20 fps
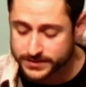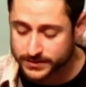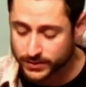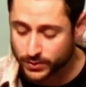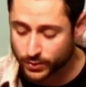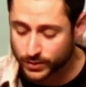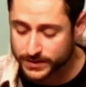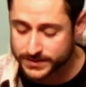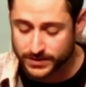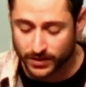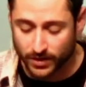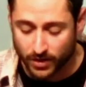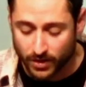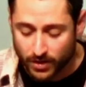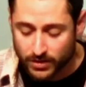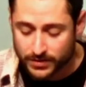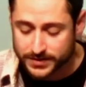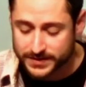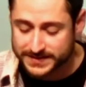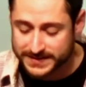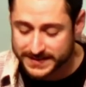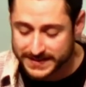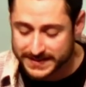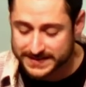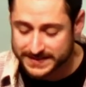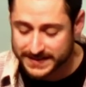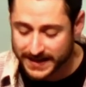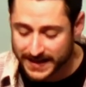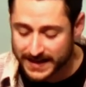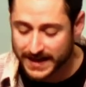according to all the
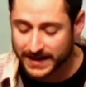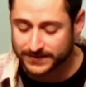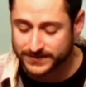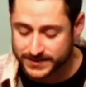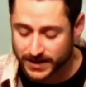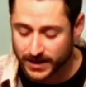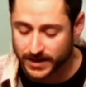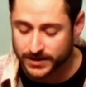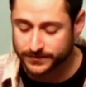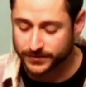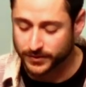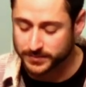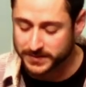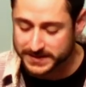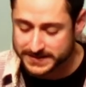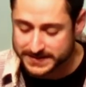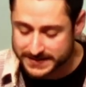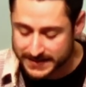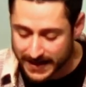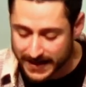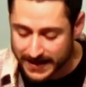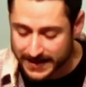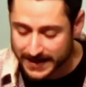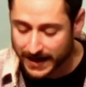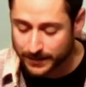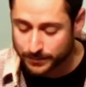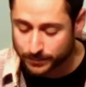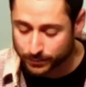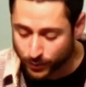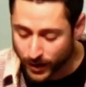deeds they have done from the day
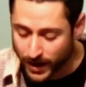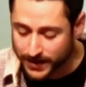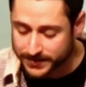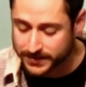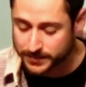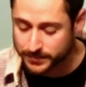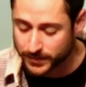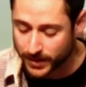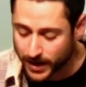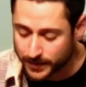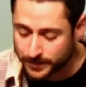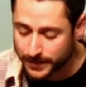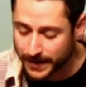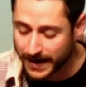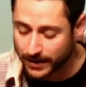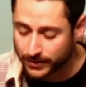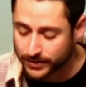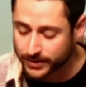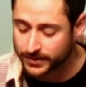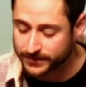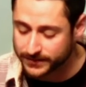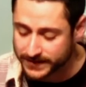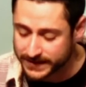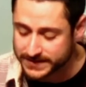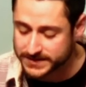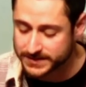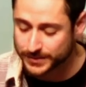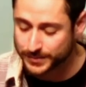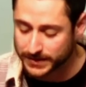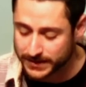I brought them up out of
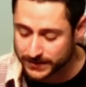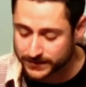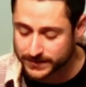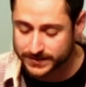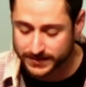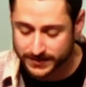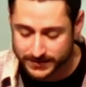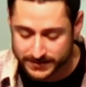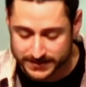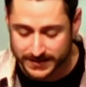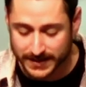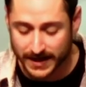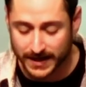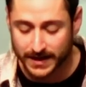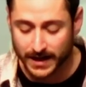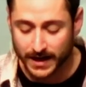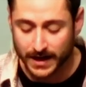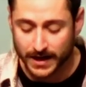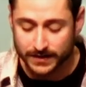Egypt, even to this day,